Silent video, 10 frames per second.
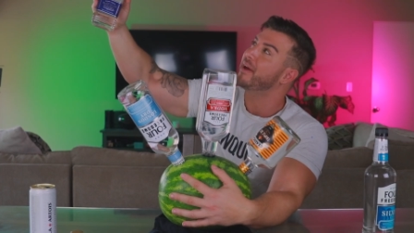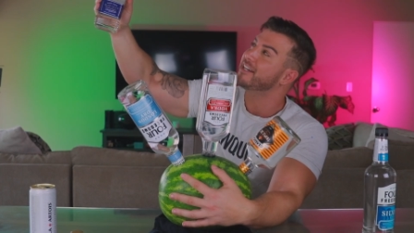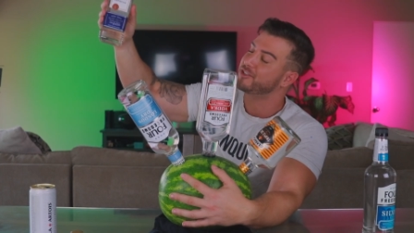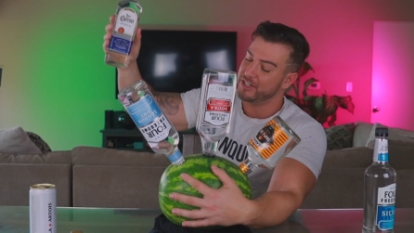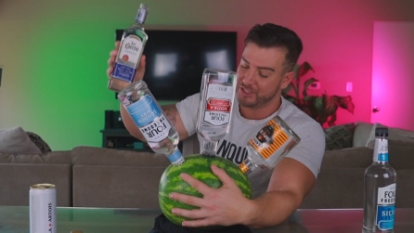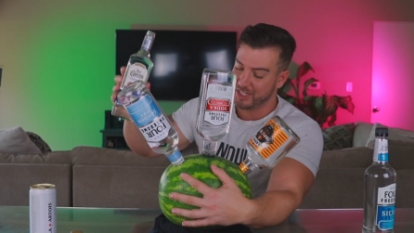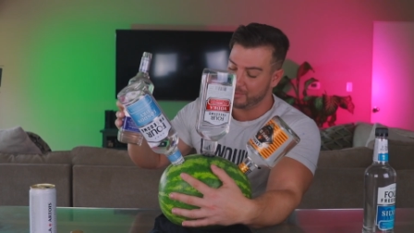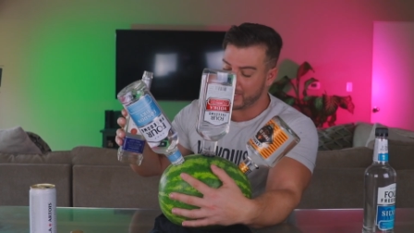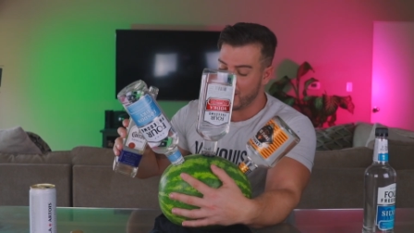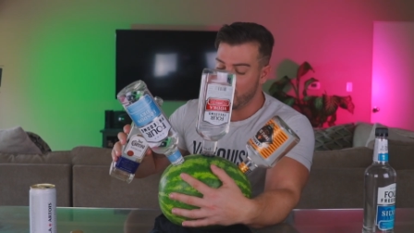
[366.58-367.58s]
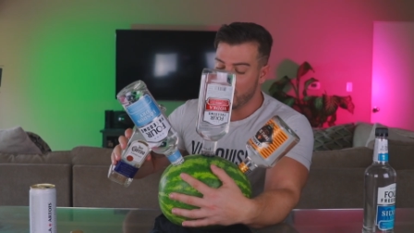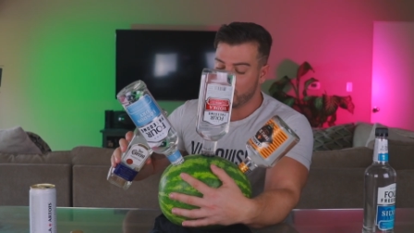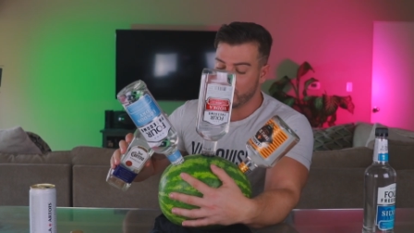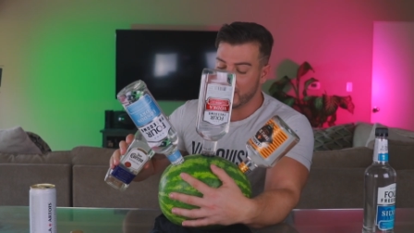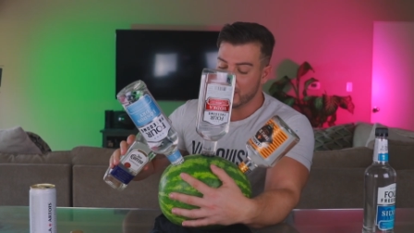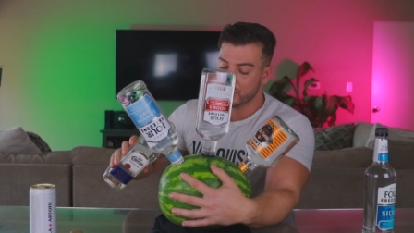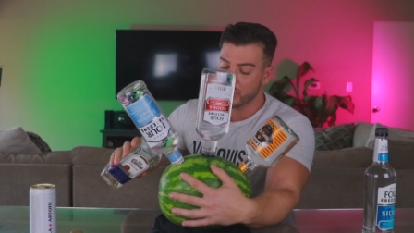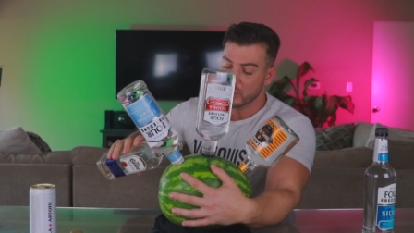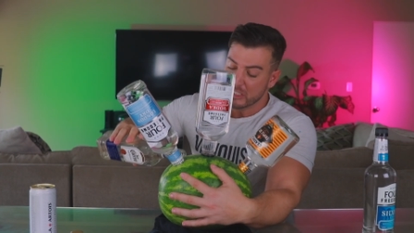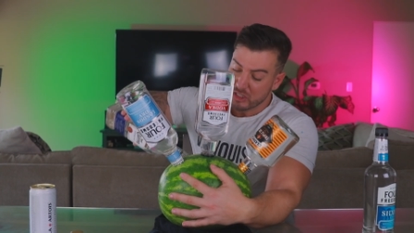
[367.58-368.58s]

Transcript: penetration. Here we go. Three, two.